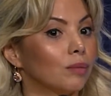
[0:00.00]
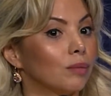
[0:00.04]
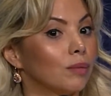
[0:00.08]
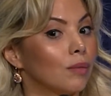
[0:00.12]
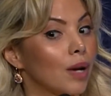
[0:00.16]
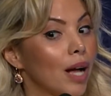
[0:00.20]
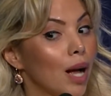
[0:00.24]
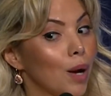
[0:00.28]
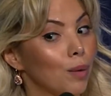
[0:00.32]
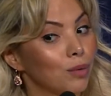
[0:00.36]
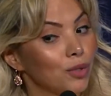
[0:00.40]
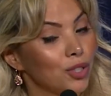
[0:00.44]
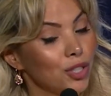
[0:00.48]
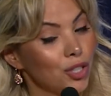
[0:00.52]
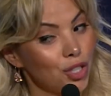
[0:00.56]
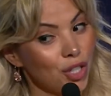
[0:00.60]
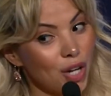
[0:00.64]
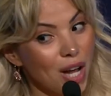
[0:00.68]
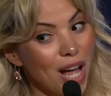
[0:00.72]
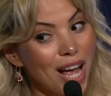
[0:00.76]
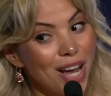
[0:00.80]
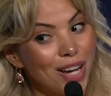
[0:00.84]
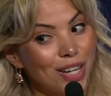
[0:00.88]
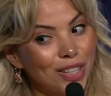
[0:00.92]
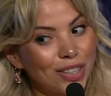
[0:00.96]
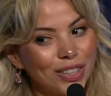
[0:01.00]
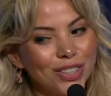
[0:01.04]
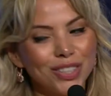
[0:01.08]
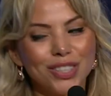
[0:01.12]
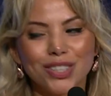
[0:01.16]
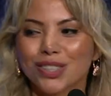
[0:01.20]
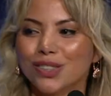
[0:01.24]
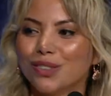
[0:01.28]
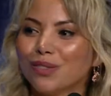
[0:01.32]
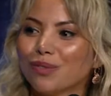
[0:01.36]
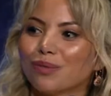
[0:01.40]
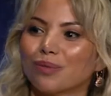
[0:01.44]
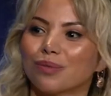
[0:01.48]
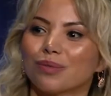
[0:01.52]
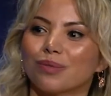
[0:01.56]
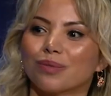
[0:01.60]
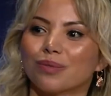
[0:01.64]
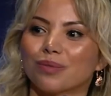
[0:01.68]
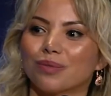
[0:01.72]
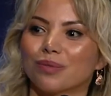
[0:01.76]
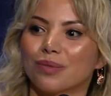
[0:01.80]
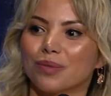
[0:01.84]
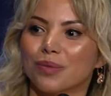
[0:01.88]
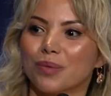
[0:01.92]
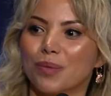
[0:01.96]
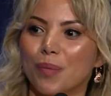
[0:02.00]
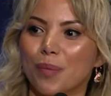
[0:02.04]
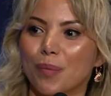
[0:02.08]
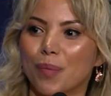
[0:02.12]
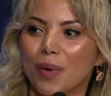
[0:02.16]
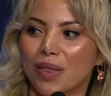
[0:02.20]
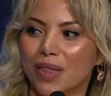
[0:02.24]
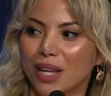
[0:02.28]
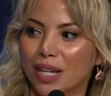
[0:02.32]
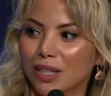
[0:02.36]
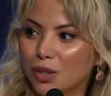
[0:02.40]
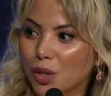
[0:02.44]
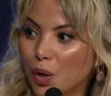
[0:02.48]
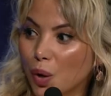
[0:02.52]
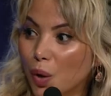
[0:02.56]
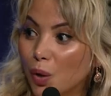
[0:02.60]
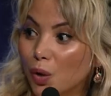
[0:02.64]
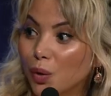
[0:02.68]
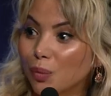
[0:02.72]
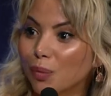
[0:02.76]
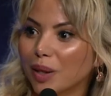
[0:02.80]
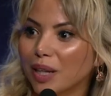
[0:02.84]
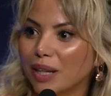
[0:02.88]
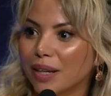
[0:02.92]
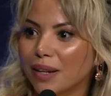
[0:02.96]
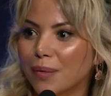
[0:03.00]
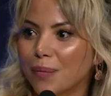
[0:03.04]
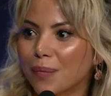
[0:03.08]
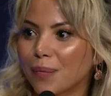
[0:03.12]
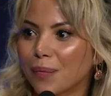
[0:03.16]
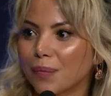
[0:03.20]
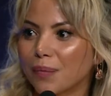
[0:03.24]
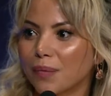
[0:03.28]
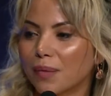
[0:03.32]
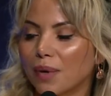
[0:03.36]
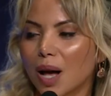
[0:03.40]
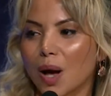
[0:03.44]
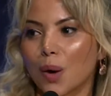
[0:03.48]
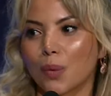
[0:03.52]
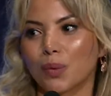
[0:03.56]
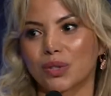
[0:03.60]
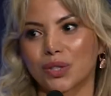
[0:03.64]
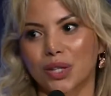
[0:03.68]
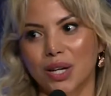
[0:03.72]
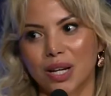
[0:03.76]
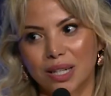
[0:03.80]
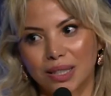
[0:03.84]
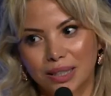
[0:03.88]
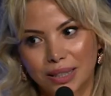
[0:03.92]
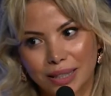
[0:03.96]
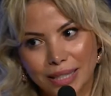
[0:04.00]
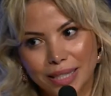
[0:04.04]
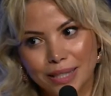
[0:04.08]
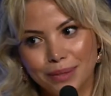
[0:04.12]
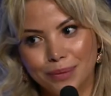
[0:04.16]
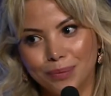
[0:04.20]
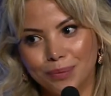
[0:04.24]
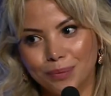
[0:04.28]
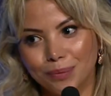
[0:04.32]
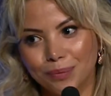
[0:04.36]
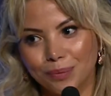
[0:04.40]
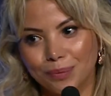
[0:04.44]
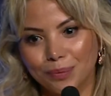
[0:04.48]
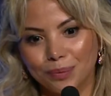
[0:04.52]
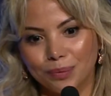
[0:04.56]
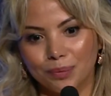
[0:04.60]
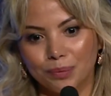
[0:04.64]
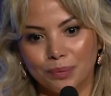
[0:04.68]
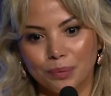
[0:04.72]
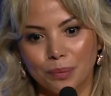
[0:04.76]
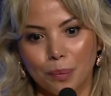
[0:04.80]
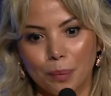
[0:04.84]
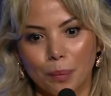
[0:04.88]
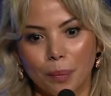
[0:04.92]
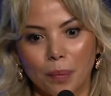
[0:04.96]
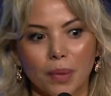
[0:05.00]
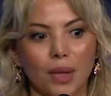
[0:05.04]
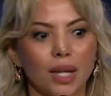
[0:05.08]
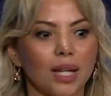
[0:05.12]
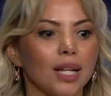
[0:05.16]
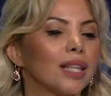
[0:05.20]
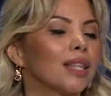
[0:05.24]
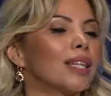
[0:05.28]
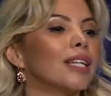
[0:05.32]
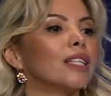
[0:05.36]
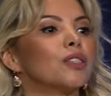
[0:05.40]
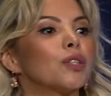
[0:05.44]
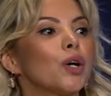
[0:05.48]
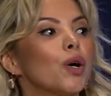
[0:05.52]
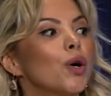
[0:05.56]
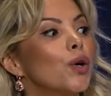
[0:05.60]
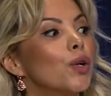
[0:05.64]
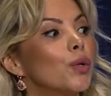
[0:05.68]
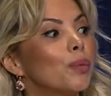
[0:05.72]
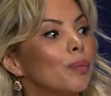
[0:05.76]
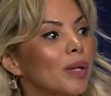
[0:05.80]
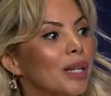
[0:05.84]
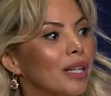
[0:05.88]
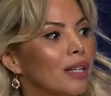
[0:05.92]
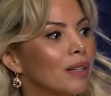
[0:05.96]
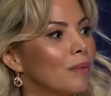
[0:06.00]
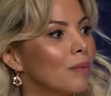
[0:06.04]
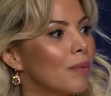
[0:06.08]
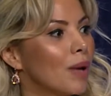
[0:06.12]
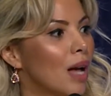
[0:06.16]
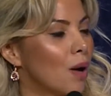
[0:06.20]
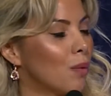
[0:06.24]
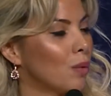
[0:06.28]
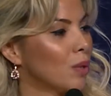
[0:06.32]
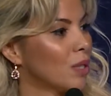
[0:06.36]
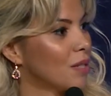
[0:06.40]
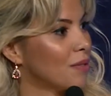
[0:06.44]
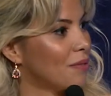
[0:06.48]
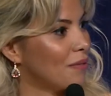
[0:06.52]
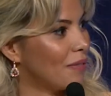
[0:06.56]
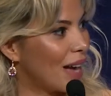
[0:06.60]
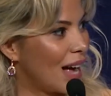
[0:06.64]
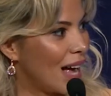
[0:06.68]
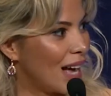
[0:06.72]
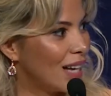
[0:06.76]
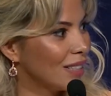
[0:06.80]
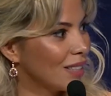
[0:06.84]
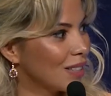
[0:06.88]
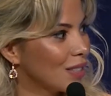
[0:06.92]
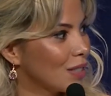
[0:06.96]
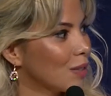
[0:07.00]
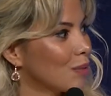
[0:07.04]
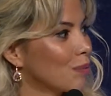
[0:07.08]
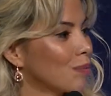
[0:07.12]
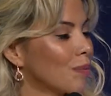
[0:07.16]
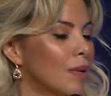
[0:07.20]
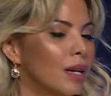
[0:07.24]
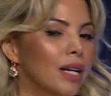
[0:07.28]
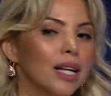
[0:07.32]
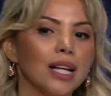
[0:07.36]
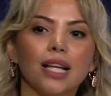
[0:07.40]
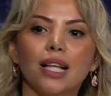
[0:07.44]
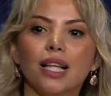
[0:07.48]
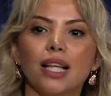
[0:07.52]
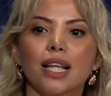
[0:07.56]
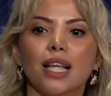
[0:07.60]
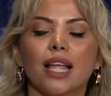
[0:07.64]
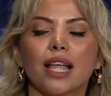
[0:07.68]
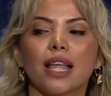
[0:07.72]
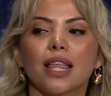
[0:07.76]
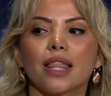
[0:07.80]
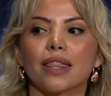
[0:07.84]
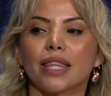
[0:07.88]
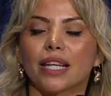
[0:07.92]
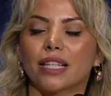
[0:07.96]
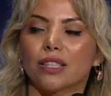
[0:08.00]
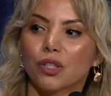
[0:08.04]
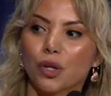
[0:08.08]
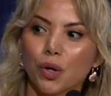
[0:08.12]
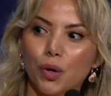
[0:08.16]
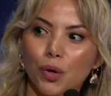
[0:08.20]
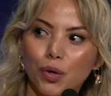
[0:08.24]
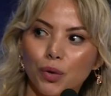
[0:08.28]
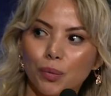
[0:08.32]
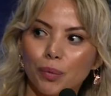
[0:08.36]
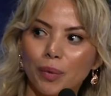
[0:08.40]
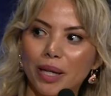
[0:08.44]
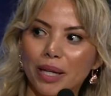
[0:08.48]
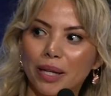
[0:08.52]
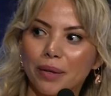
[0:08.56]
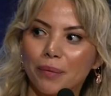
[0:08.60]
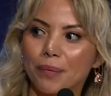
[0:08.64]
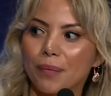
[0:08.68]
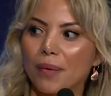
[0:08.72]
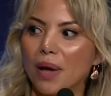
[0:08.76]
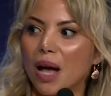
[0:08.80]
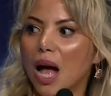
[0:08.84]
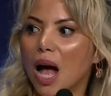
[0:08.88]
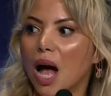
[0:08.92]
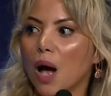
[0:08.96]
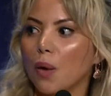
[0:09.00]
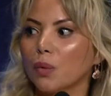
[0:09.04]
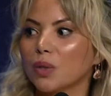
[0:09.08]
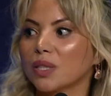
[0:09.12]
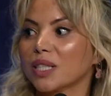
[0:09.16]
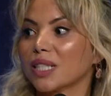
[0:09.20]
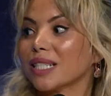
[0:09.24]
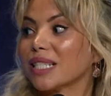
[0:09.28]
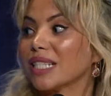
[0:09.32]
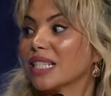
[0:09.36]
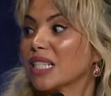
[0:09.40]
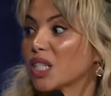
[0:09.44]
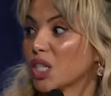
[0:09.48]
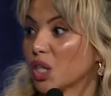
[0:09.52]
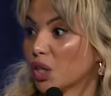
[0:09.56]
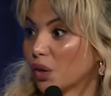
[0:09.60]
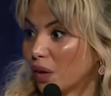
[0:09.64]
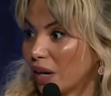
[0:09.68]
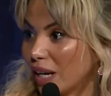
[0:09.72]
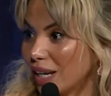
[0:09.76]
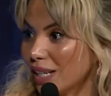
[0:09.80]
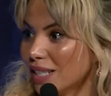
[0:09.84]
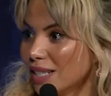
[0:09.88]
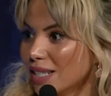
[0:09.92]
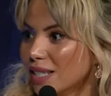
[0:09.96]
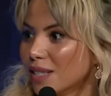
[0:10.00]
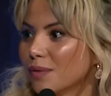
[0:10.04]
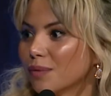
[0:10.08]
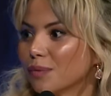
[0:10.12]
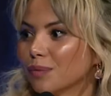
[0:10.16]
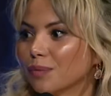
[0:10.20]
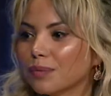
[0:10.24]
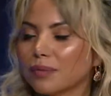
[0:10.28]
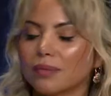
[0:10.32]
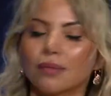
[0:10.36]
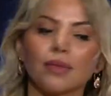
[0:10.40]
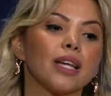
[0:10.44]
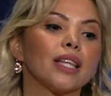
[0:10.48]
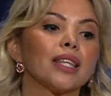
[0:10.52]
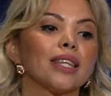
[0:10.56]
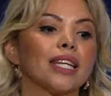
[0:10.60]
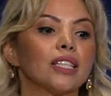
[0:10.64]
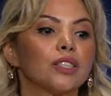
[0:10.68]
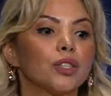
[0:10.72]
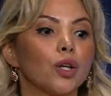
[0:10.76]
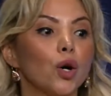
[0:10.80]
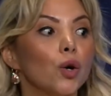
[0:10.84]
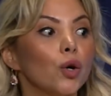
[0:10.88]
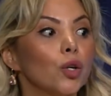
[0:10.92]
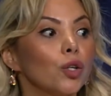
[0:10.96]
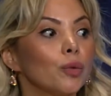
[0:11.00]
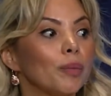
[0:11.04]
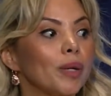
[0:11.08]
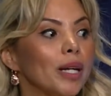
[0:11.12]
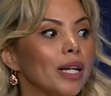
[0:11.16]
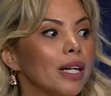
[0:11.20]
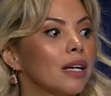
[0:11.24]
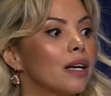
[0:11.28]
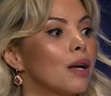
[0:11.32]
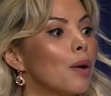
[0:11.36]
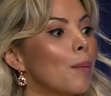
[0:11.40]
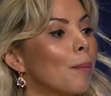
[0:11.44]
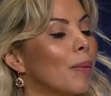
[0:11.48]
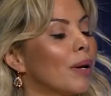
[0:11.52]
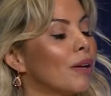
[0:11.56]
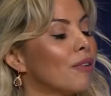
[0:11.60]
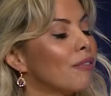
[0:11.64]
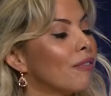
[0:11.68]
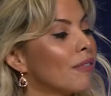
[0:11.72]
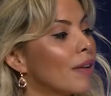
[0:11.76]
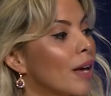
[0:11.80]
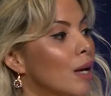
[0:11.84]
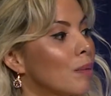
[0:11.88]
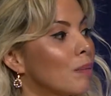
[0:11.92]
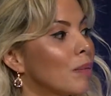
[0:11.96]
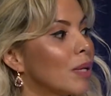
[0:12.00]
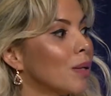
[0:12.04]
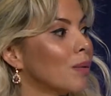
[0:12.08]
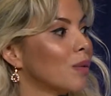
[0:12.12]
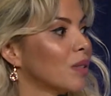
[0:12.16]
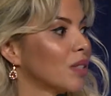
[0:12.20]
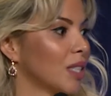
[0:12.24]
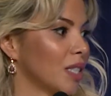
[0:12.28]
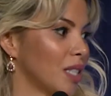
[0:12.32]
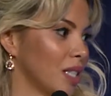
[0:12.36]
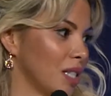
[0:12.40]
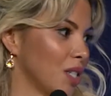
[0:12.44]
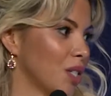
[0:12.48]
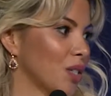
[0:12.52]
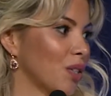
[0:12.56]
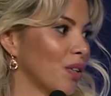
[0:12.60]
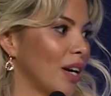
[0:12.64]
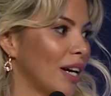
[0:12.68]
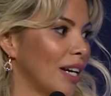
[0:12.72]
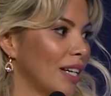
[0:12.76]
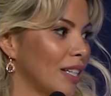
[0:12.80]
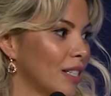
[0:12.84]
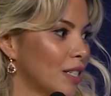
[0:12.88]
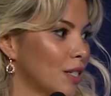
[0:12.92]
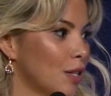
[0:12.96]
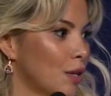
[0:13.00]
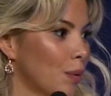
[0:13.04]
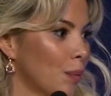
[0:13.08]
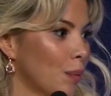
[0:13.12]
I was a child, but they told me I was ugly. They told me I was fat. They told me I was a disgrace. They told me my family was a disgrace.